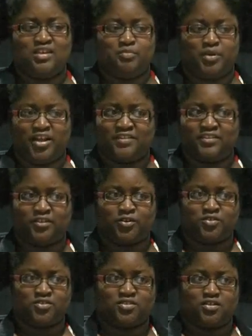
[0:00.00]
But I think
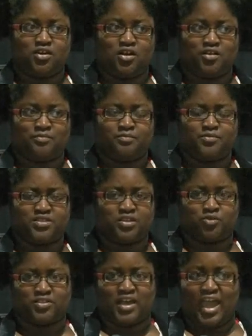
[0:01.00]
those are
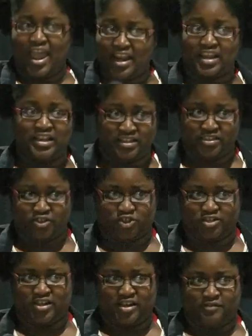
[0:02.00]
skills that any leader
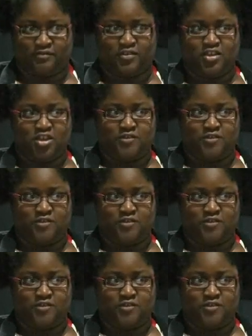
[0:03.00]
should have.